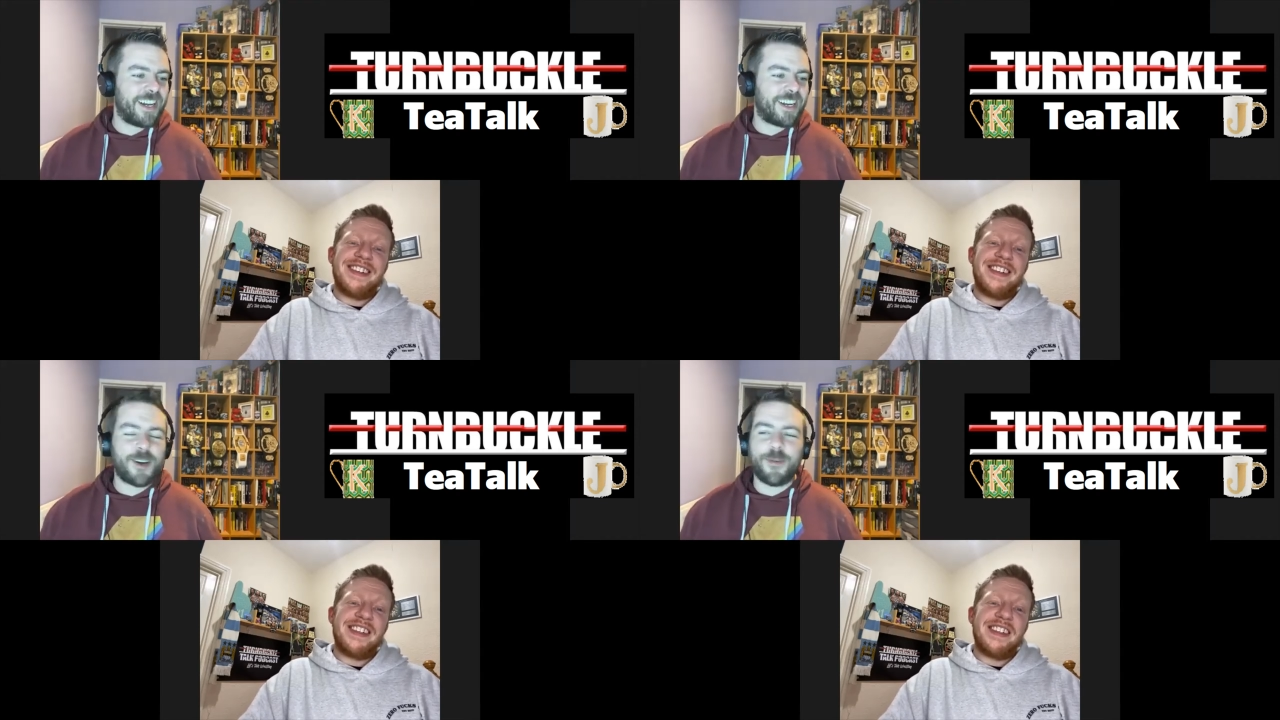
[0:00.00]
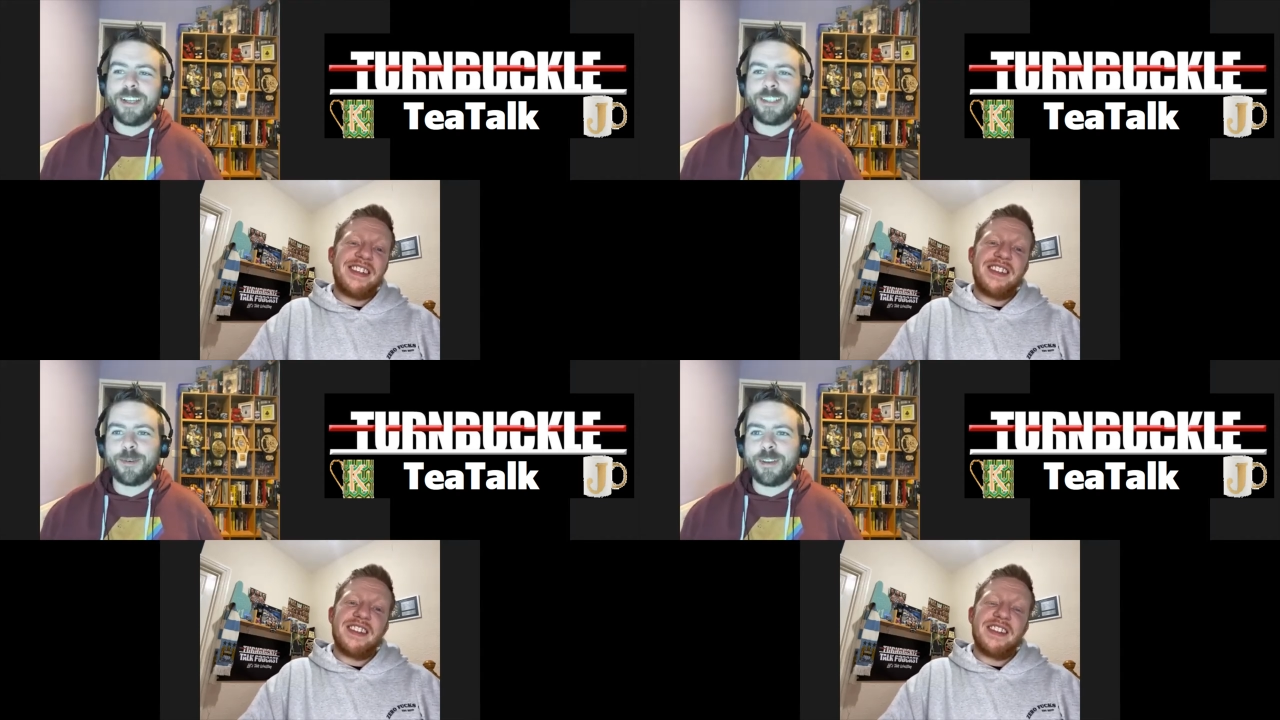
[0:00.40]
Speaker 1: I can't
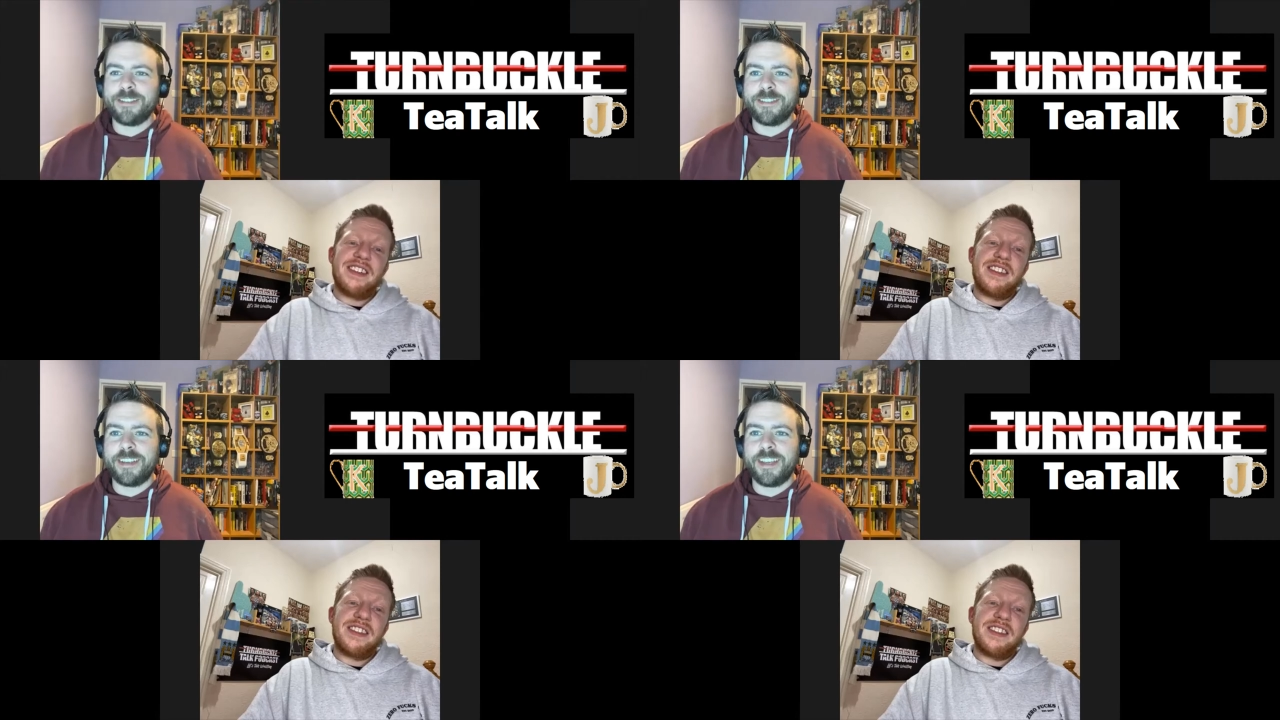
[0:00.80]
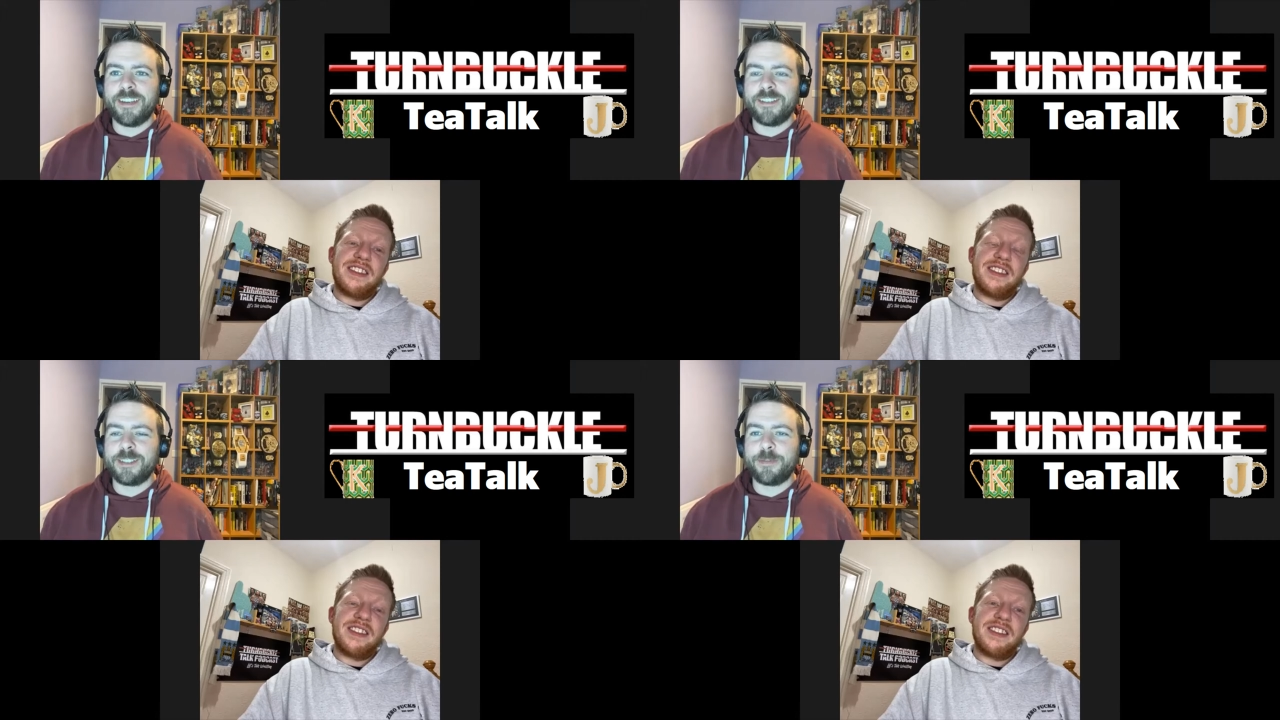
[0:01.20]
wait to hear, hear
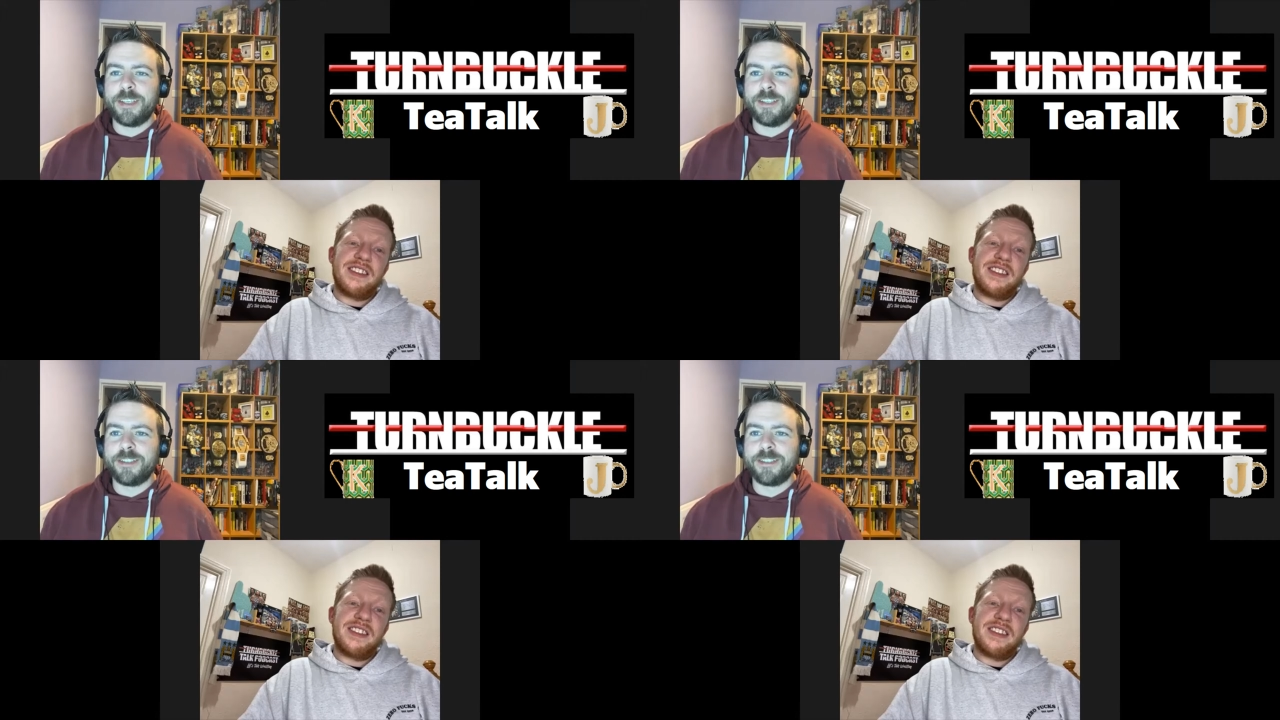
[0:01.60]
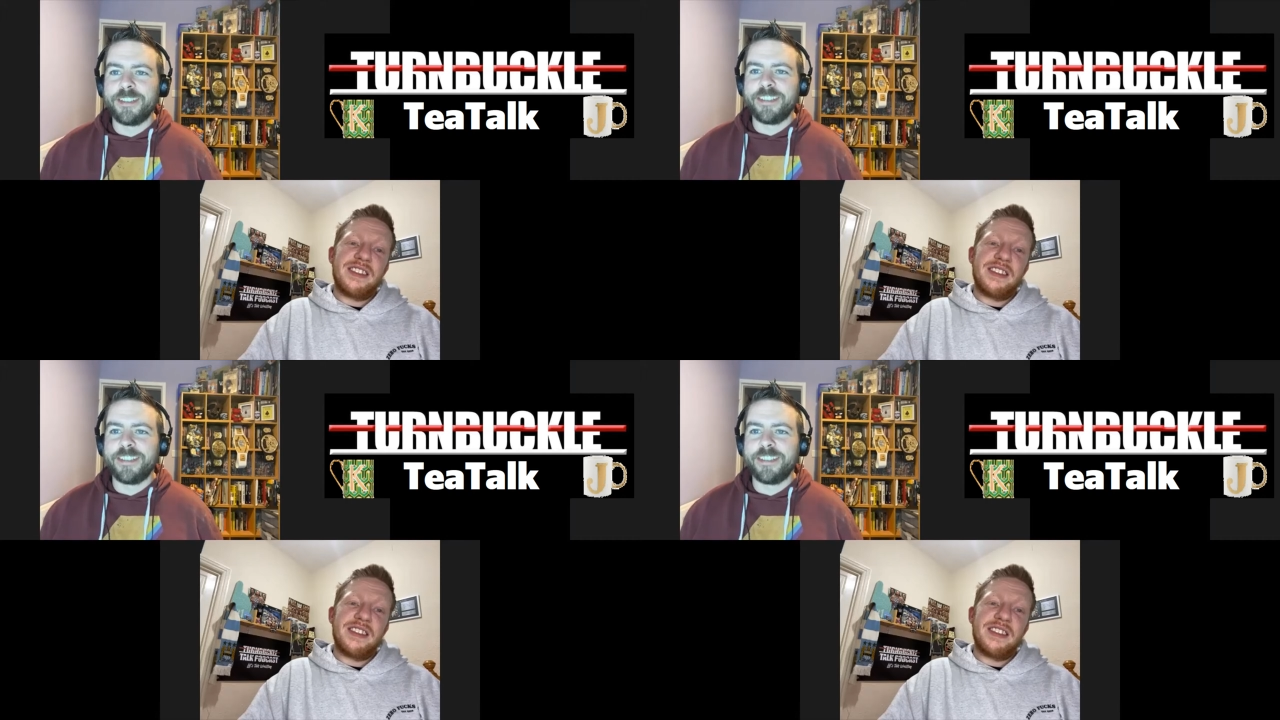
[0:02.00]
his speech.